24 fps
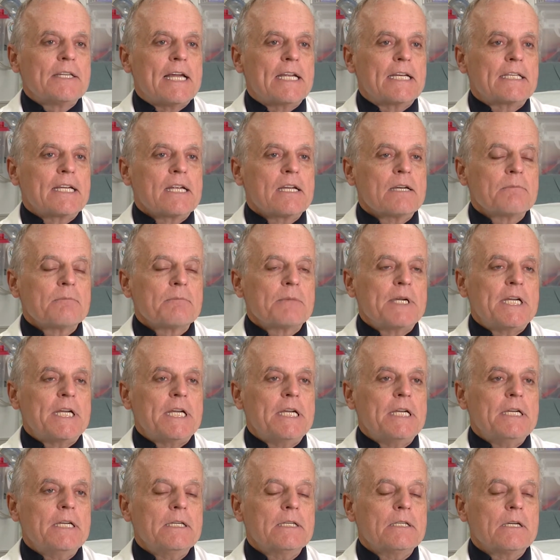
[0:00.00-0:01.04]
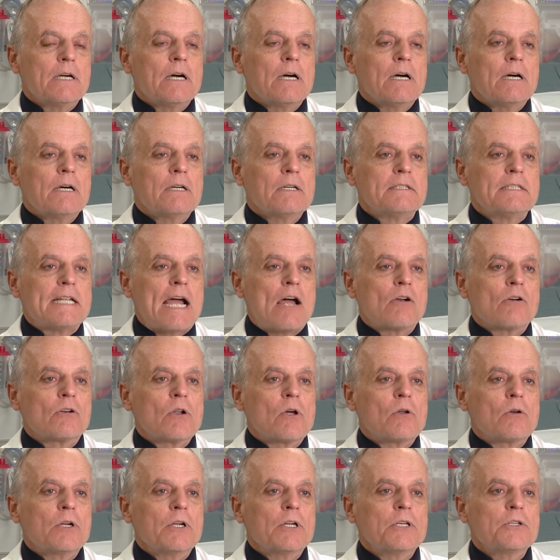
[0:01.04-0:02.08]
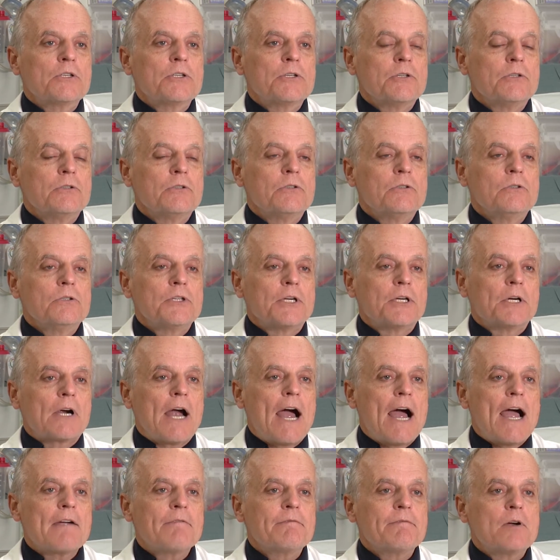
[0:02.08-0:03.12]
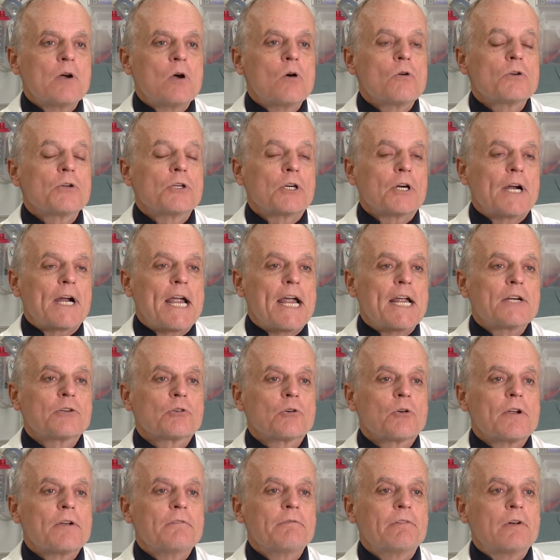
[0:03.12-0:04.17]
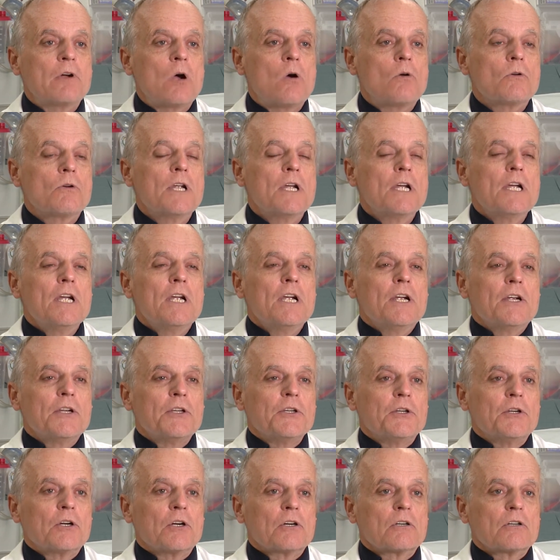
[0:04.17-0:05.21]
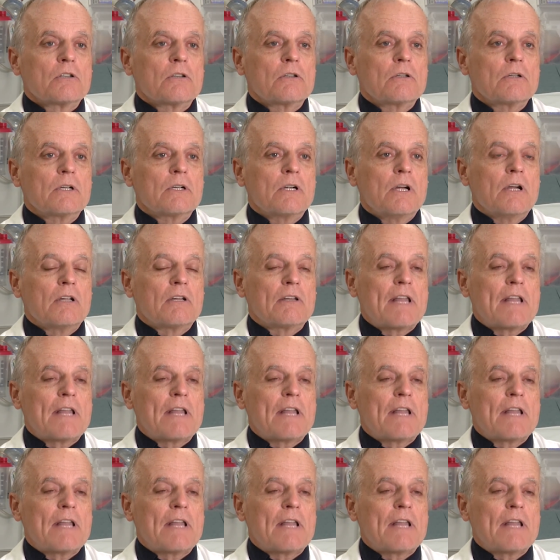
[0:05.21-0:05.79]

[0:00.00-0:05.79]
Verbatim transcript: that can be uh, downloaded to your iPhone, your Android phone, your uh,